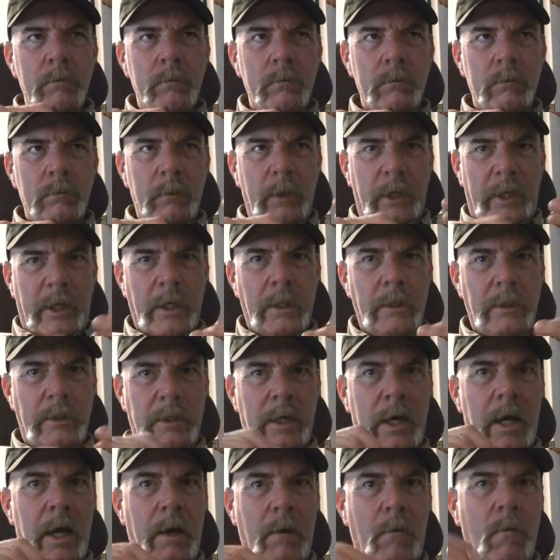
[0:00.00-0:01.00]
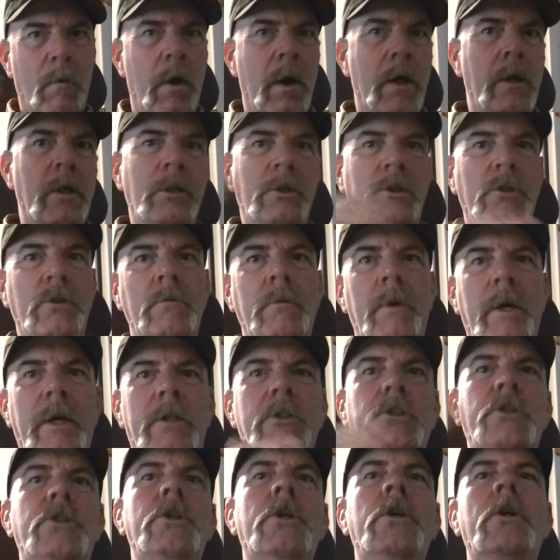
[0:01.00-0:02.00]
because I wanted to make
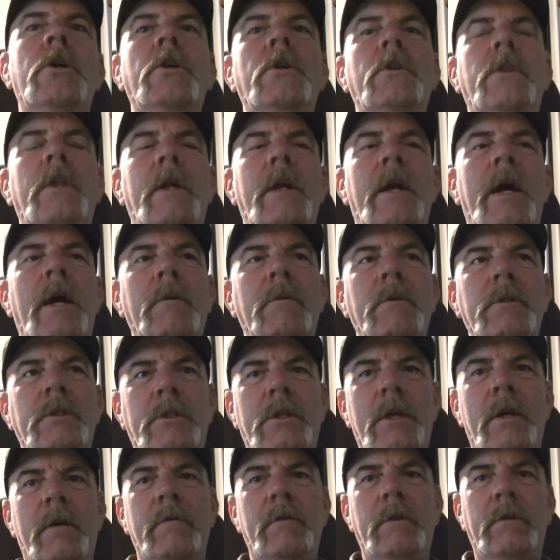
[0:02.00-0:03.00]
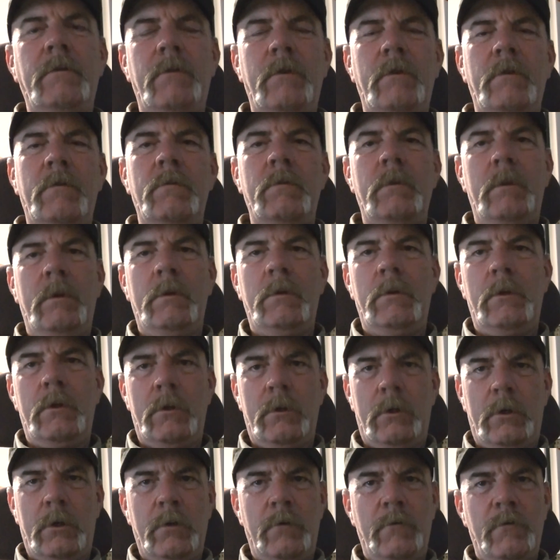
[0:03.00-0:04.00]
sure that I was covered for,
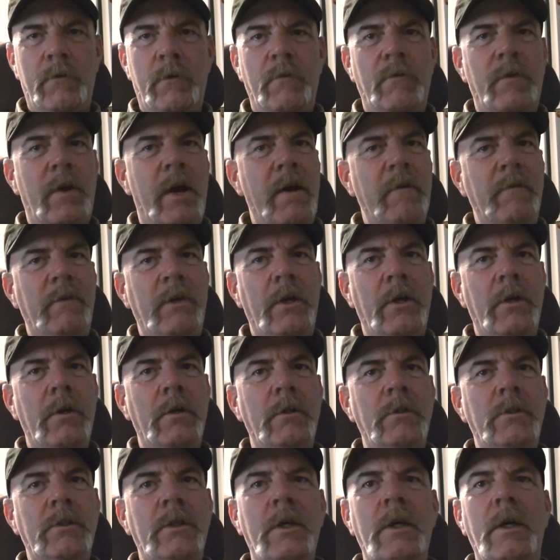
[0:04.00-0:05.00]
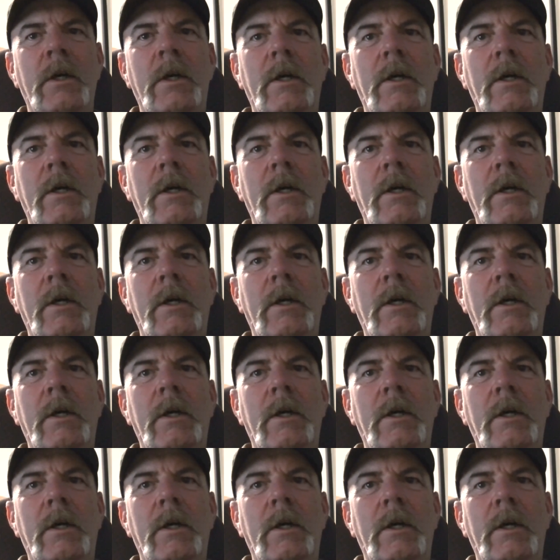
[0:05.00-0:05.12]
they're good for 5 years.